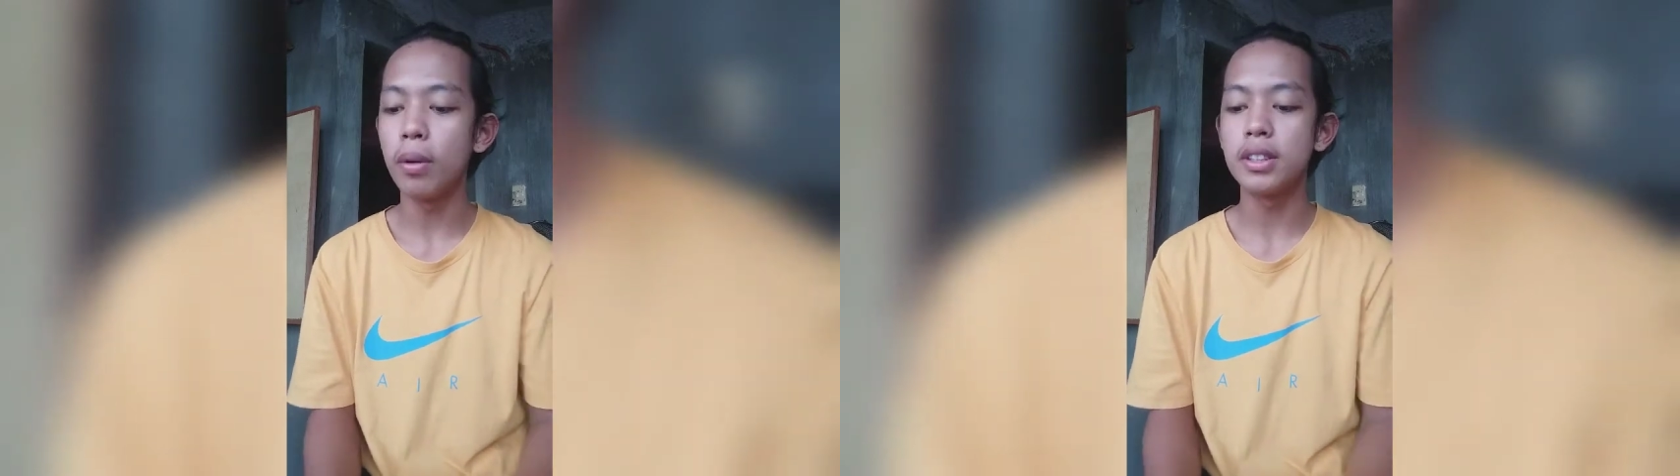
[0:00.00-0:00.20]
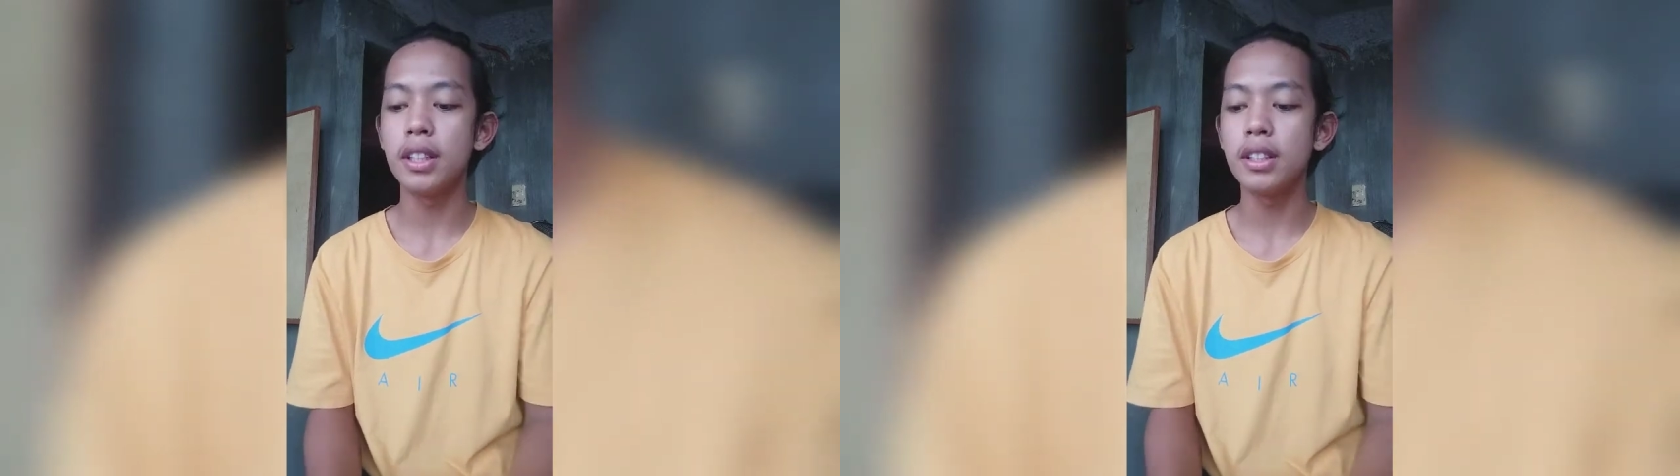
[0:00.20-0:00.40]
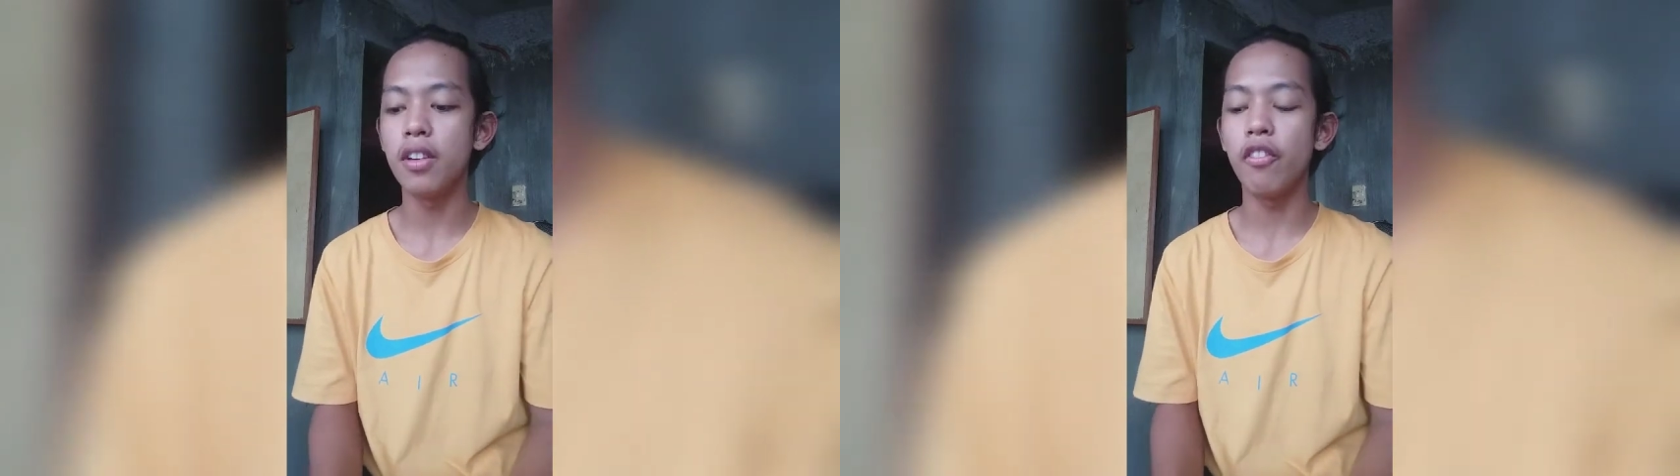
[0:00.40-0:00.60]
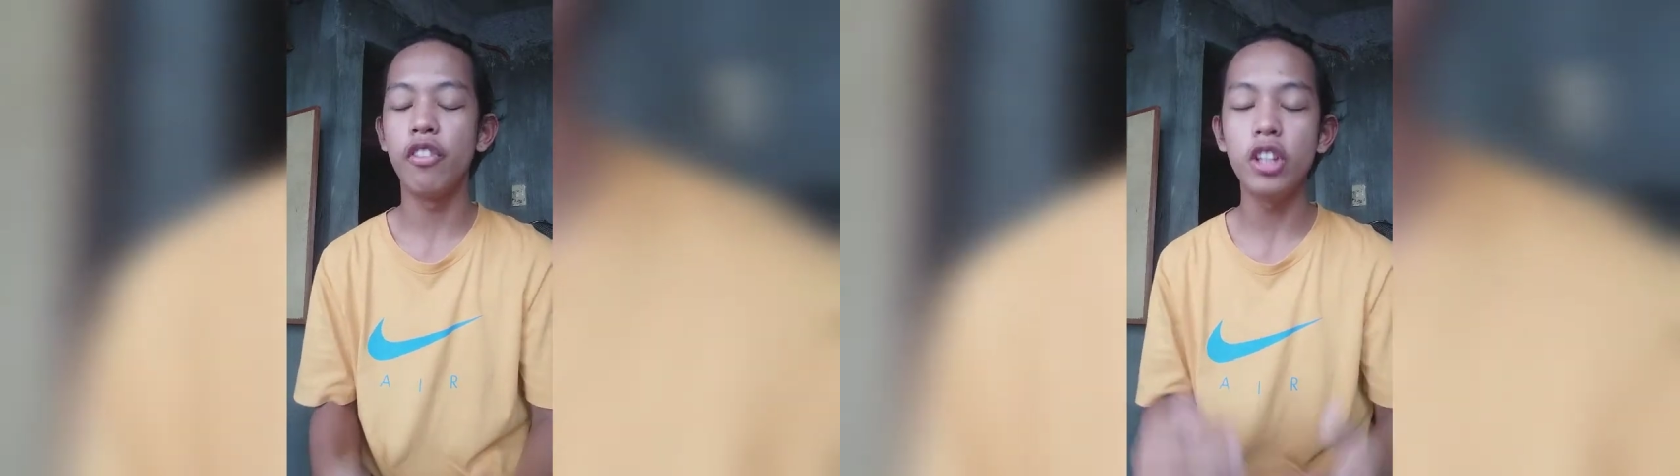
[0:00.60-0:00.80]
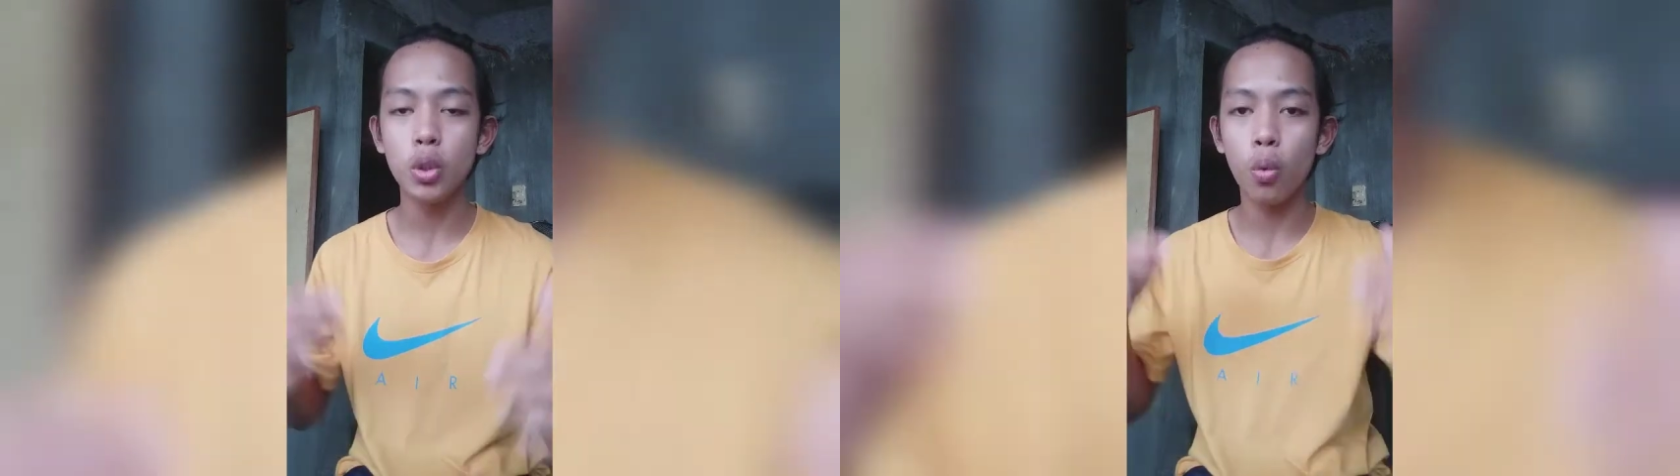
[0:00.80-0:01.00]
for
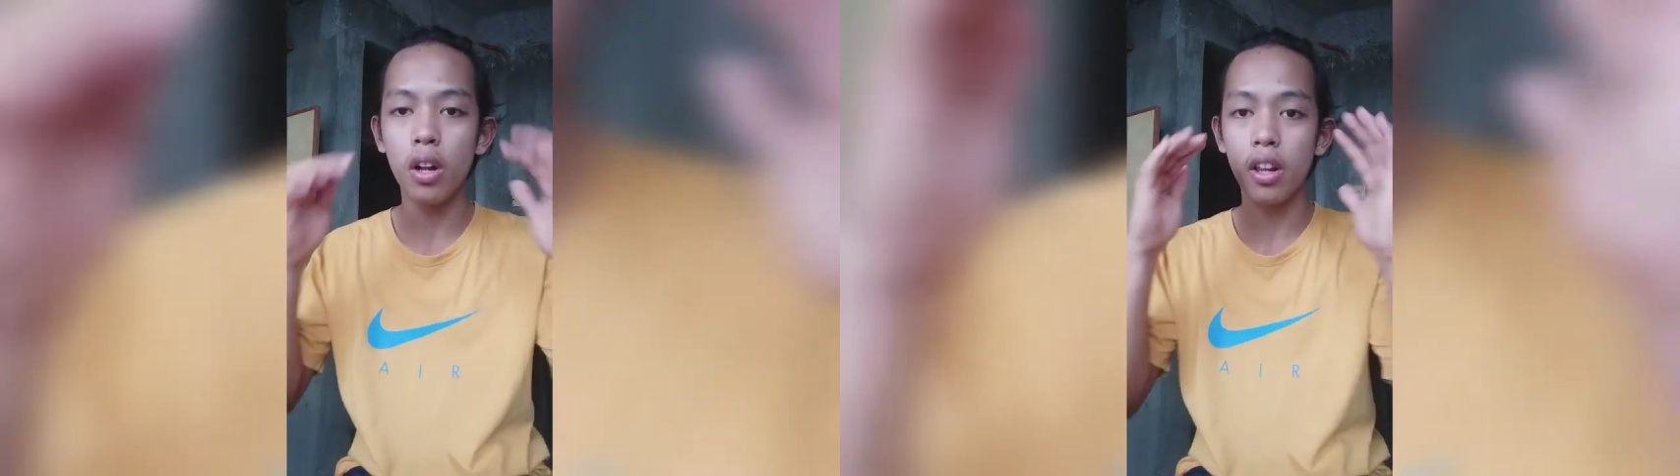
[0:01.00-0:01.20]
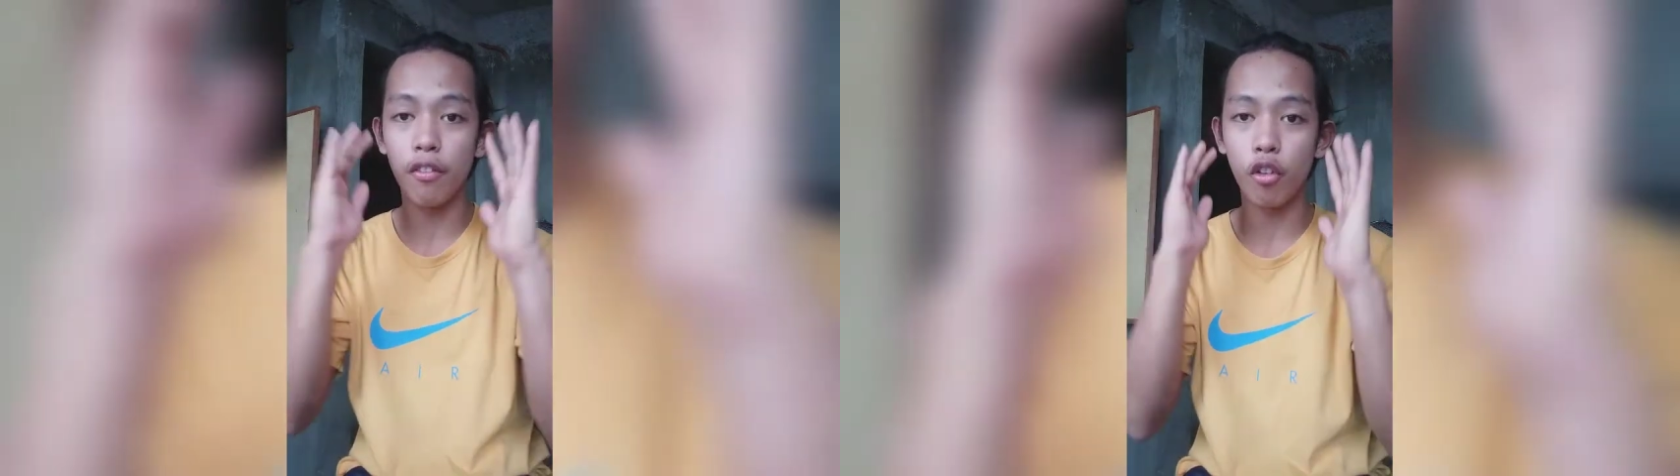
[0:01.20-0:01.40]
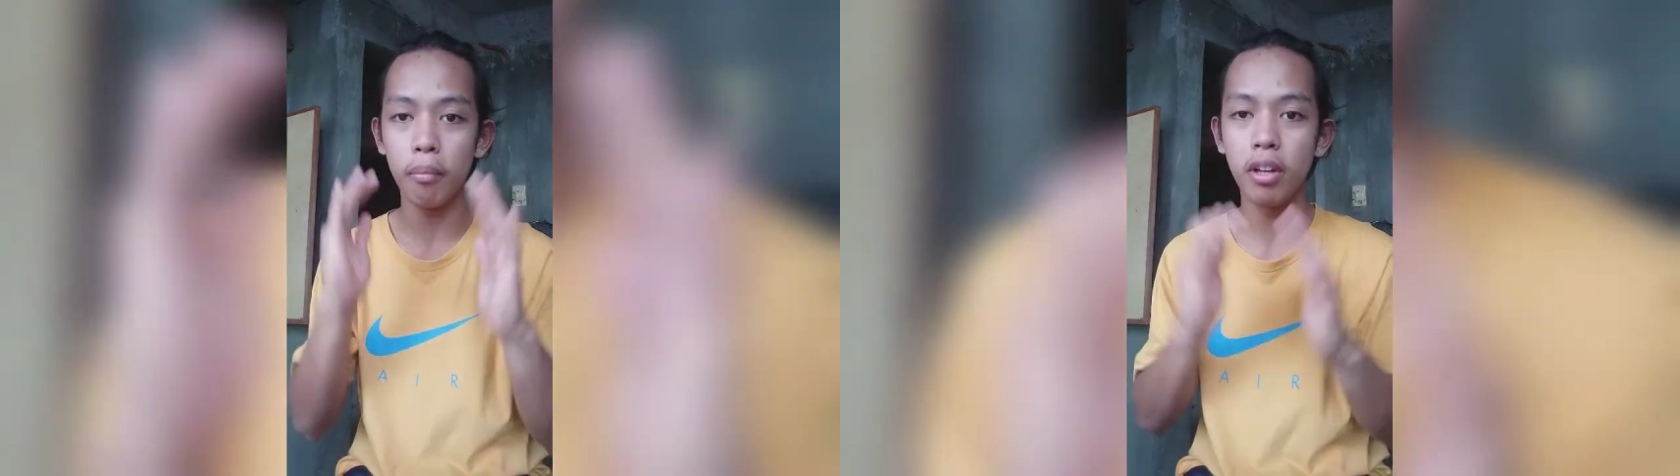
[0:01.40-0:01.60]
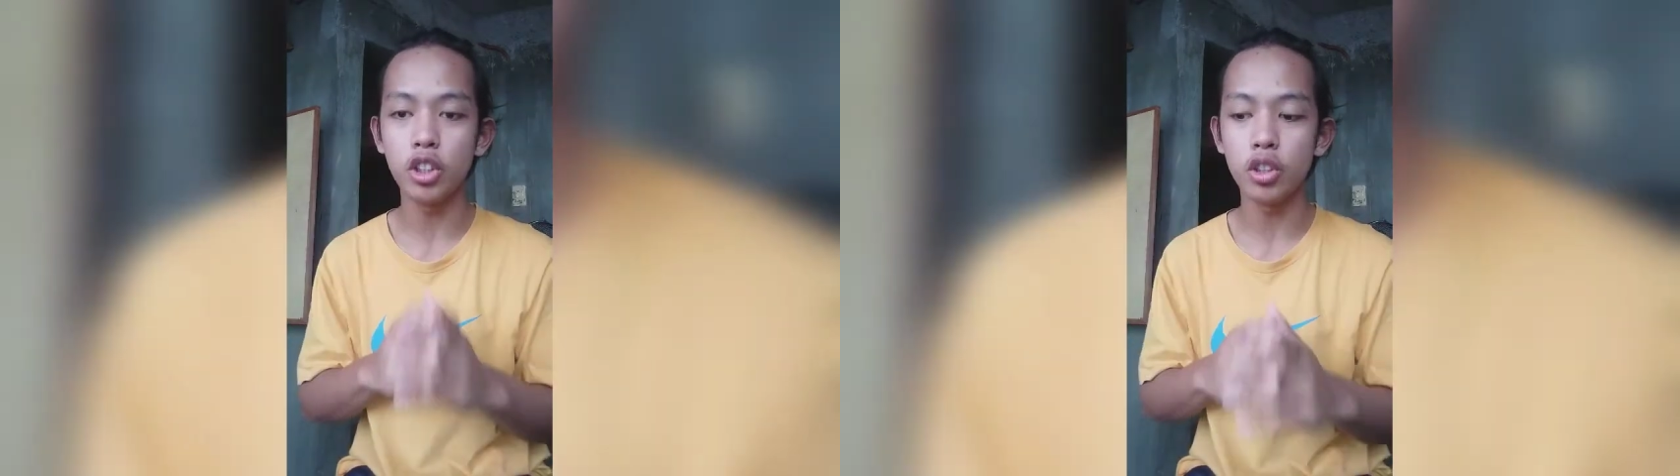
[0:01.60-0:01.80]
processing visual